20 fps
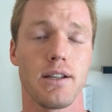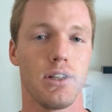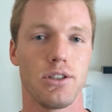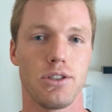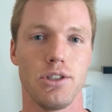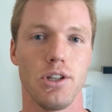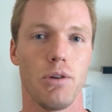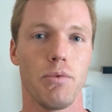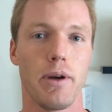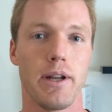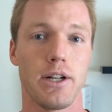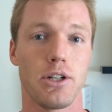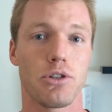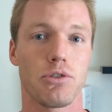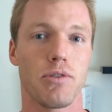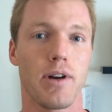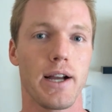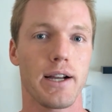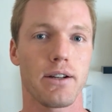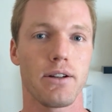there's no way to
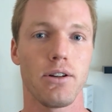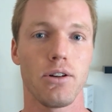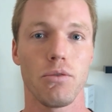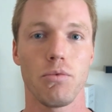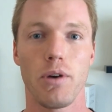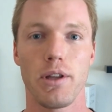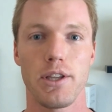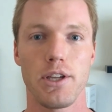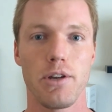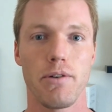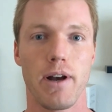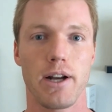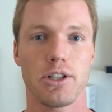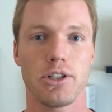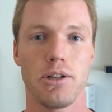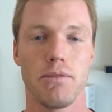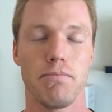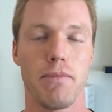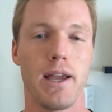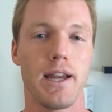track whether you
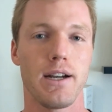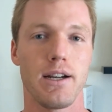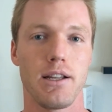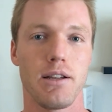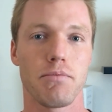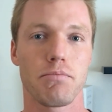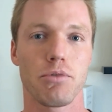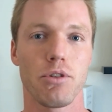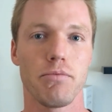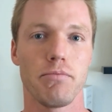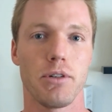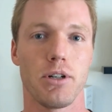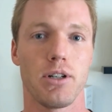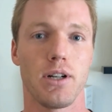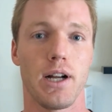actually made any improvement or